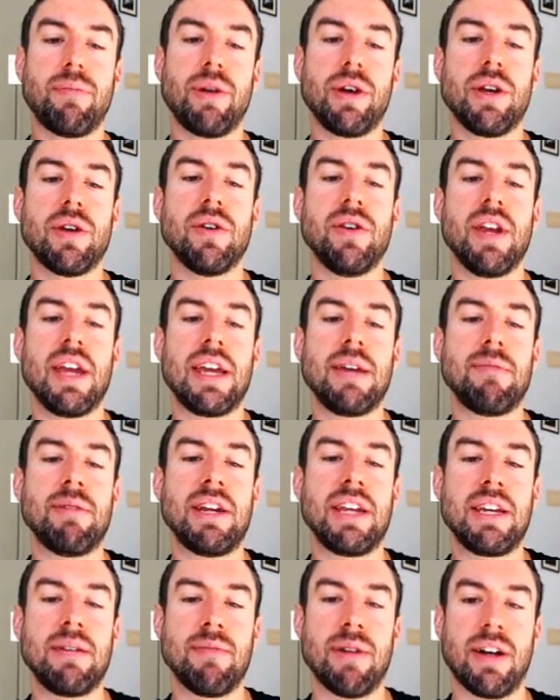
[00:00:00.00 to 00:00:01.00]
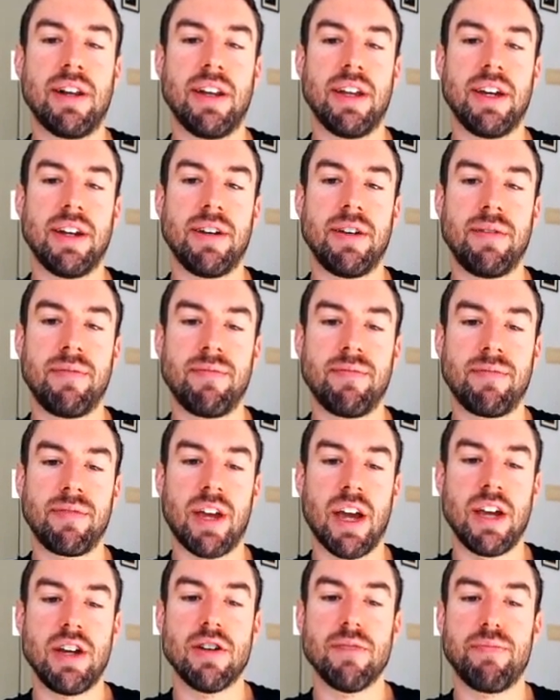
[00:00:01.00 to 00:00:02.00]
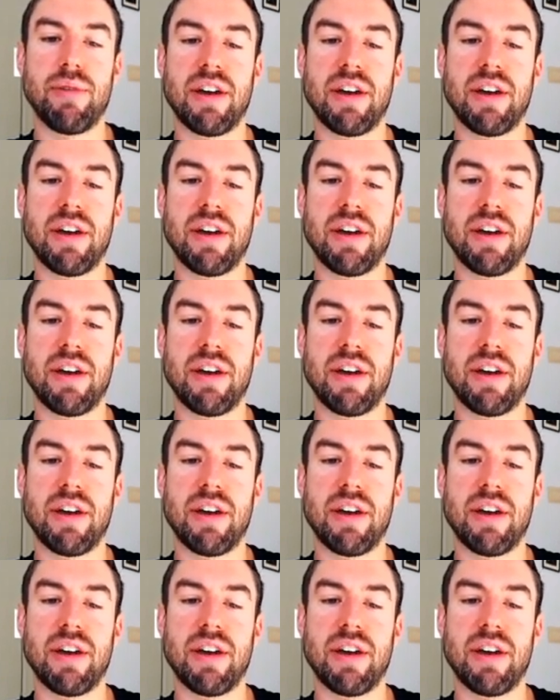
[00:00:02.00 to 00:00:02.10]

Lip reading: put your name and email in. Okay, your